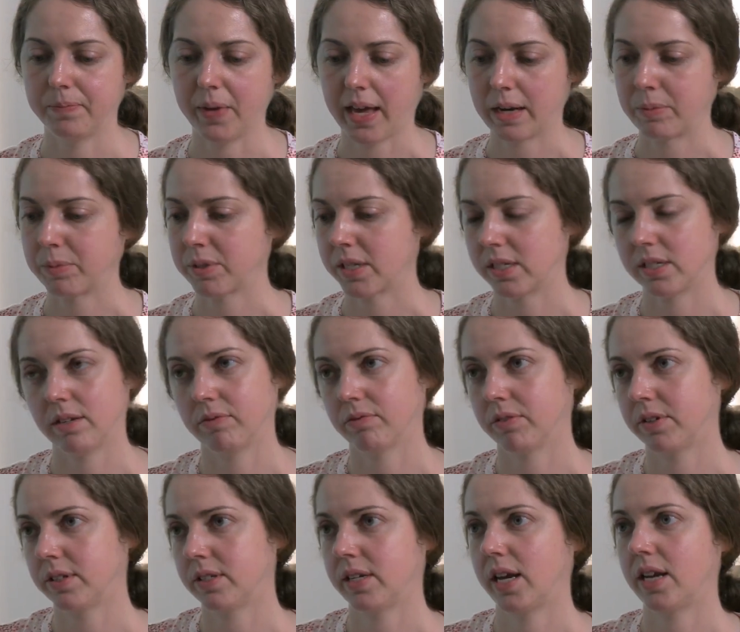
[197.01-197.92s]
animals at
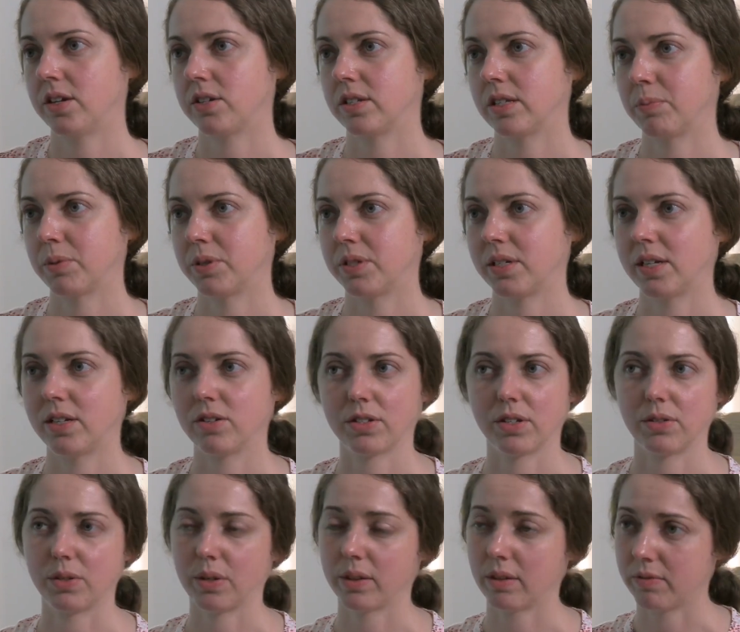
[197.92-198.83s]
different stages of the
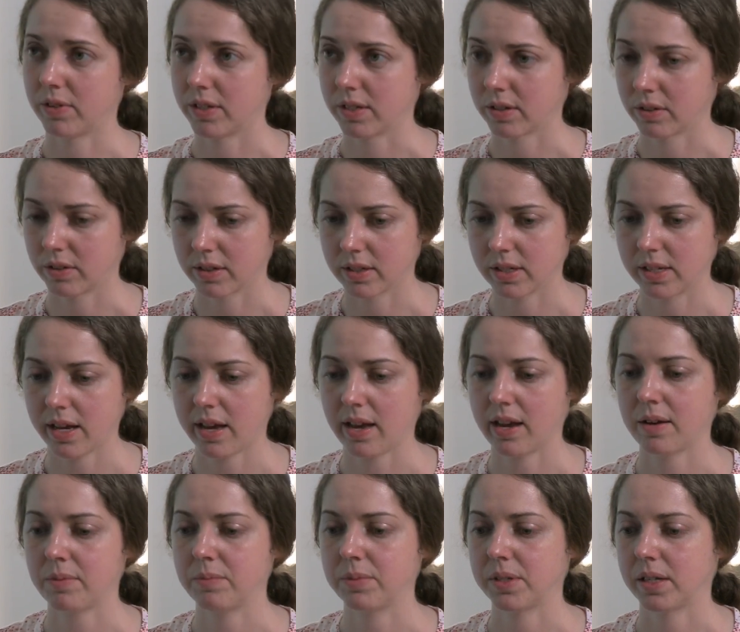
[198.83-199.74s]
procedure, so doing the physical
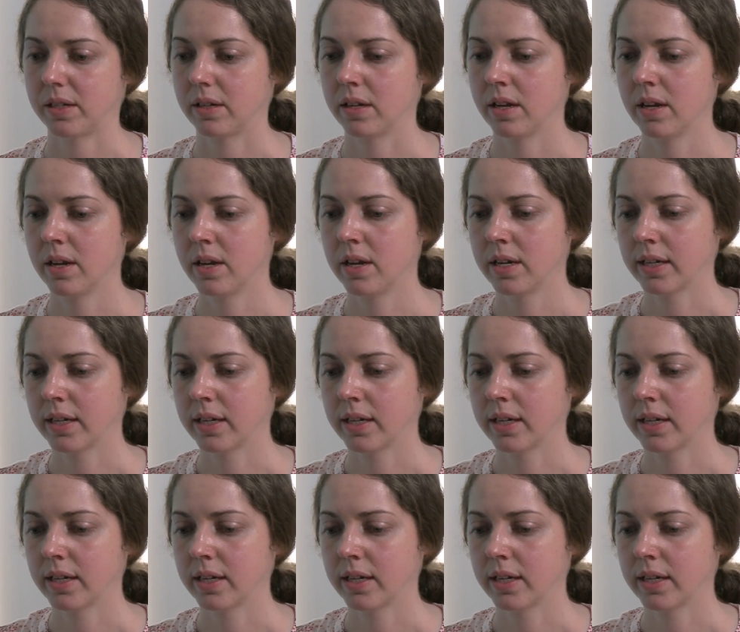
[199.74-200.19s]
exams and